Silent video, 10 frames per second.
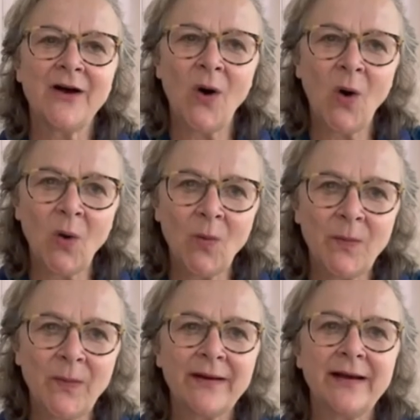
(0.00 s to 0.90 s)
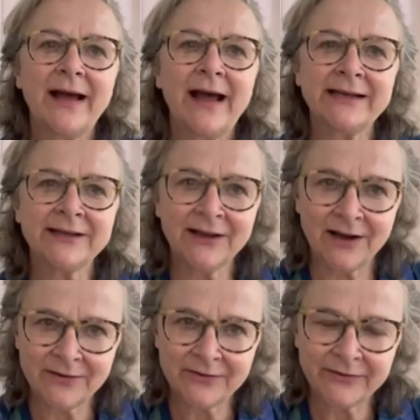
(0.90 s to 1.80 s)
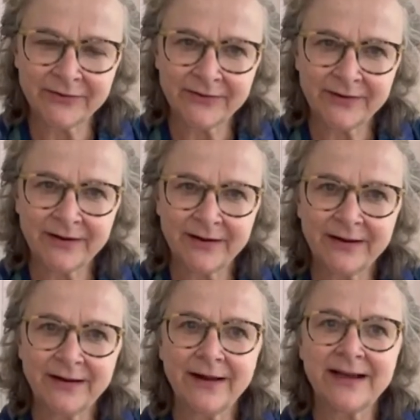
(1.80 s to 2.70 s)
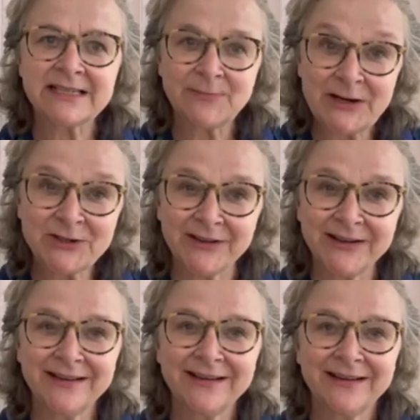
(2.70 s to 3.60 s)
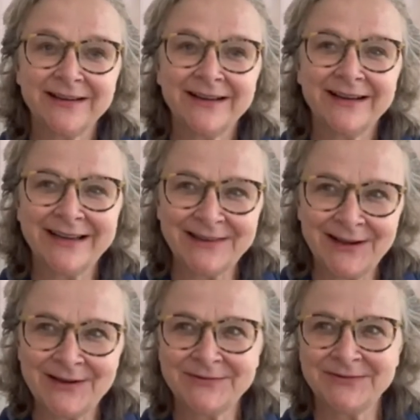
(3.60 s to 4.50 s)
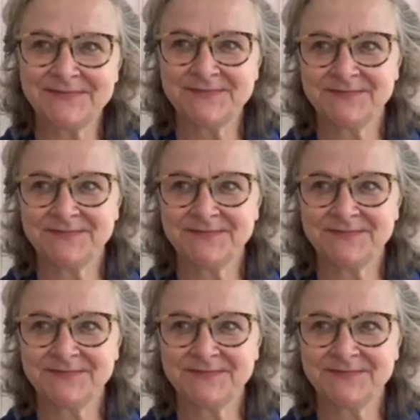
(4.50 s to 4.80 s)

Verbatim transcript: hope, and love, especially in love.